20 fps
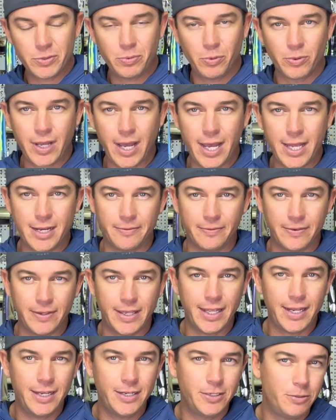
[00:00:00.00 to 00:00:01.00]
will kind of
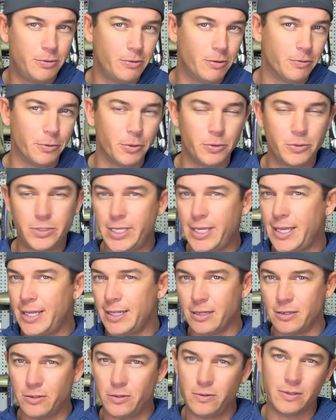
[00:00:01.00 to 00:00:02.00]
get into a routine
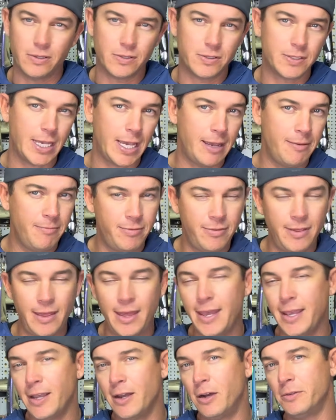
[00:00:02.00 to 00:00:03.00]
and do the same
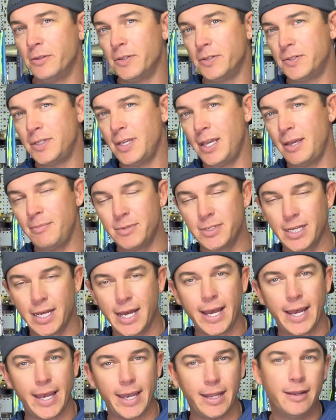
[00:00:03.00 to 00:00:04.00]
thing on the same
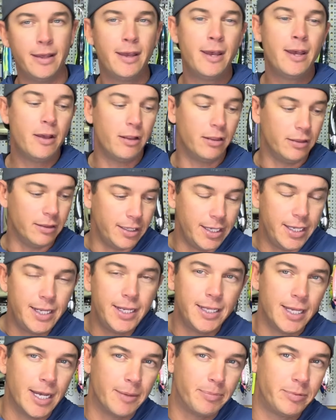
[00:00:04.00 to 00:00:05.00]
tide
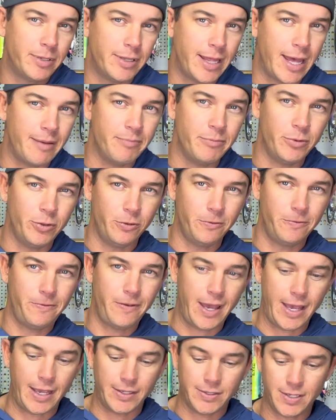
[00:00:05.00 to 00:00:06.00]
leading up to that moon
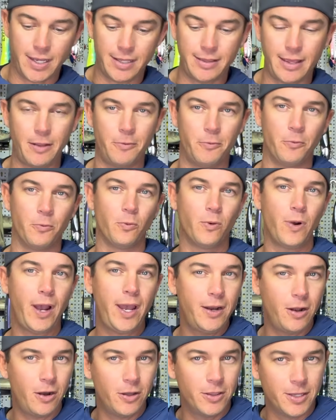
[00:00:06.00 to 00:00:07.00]
phase. And then
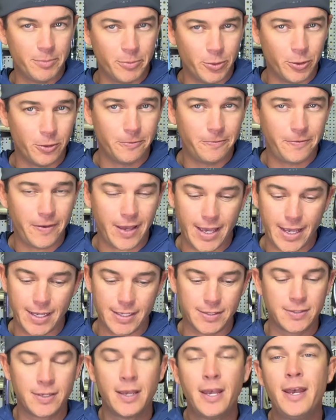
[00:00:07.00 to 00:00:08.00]
right on the moon
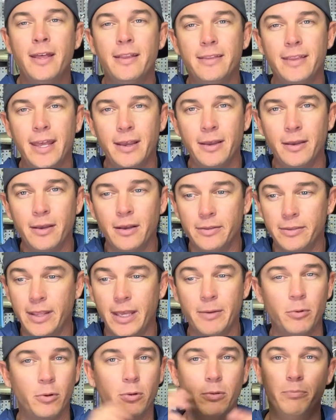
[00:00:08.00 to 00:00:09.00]
phase, they
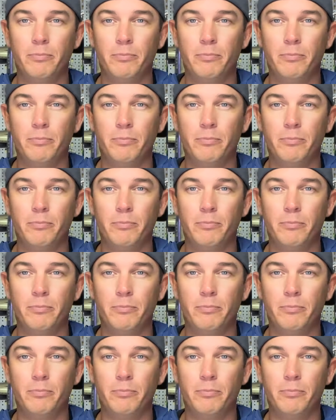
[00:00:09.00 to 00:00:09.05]
will